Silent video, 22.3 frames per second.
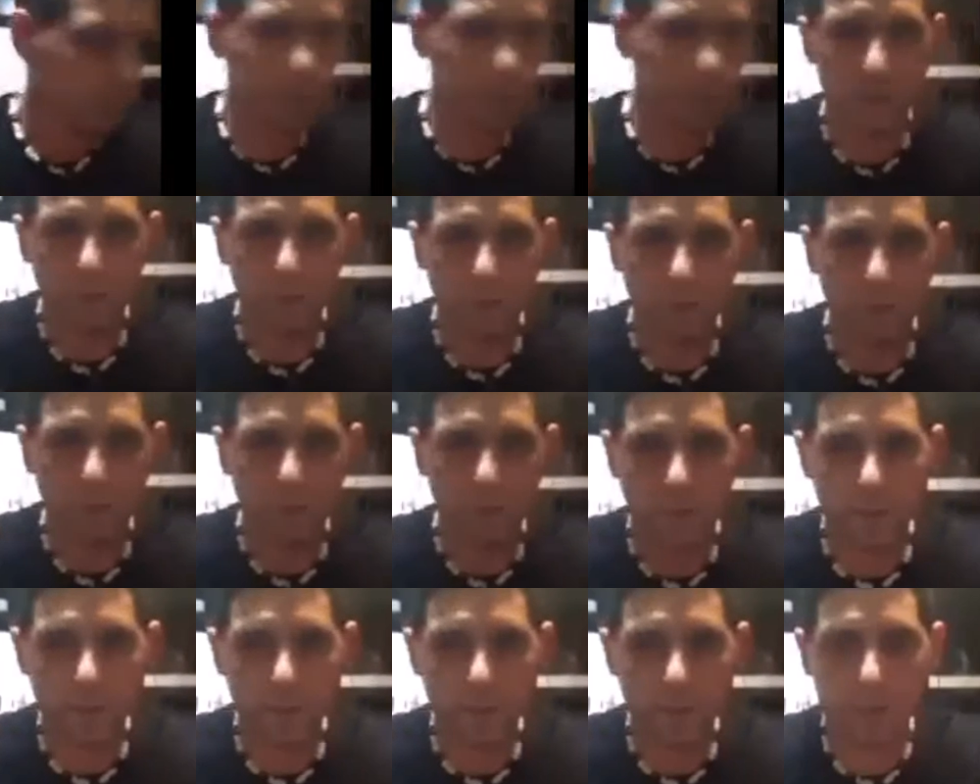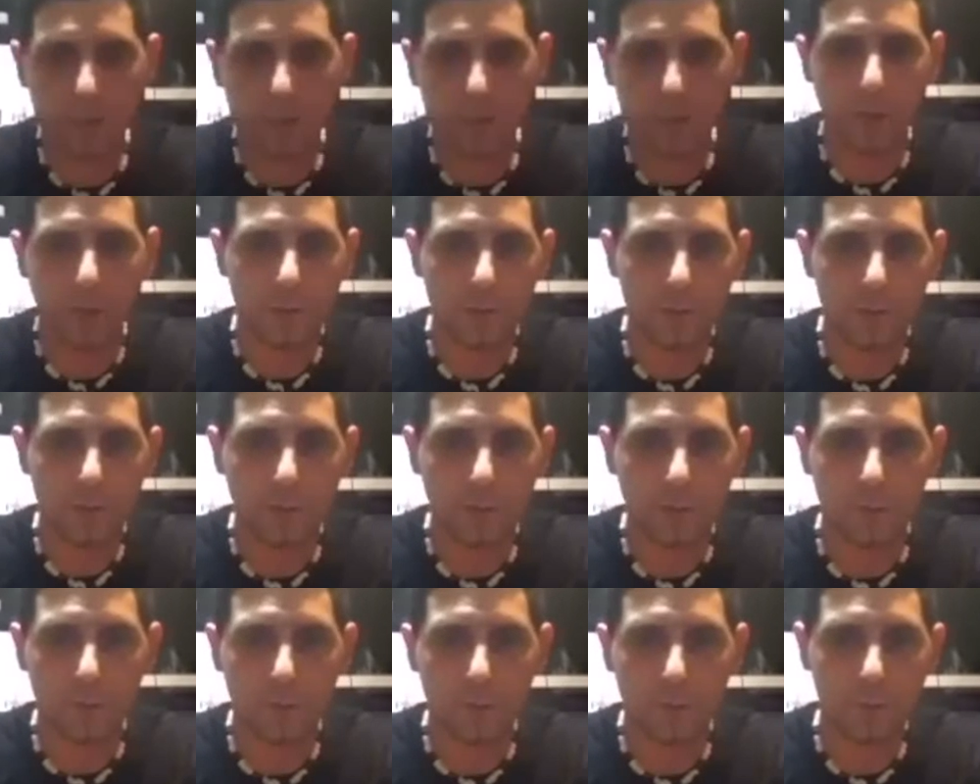end of this right here, this
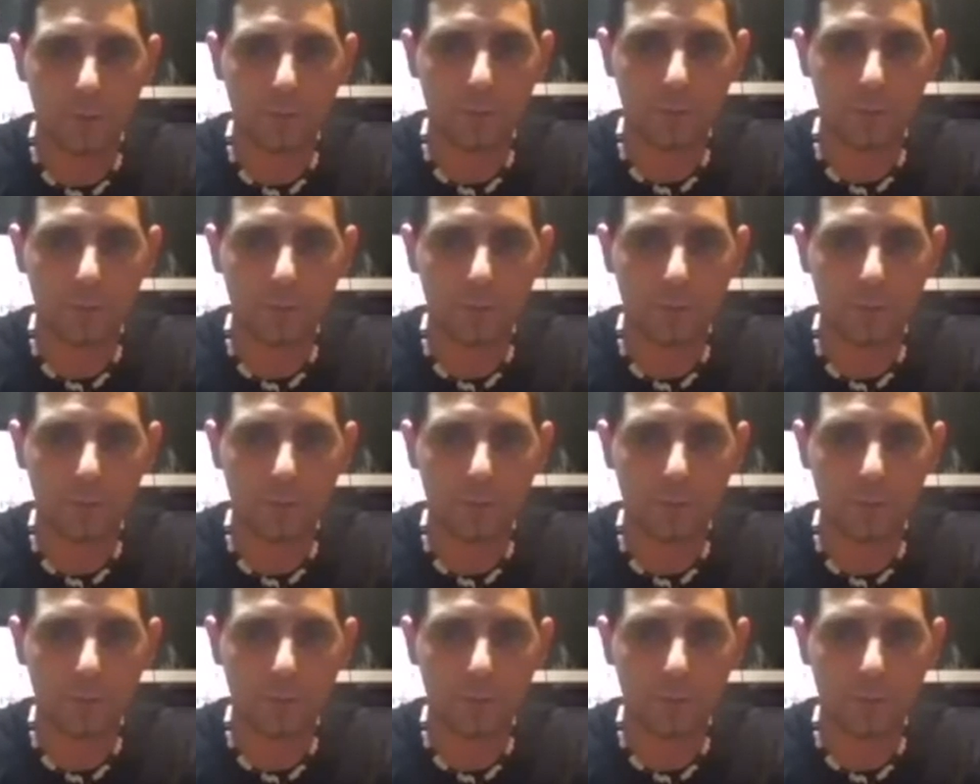little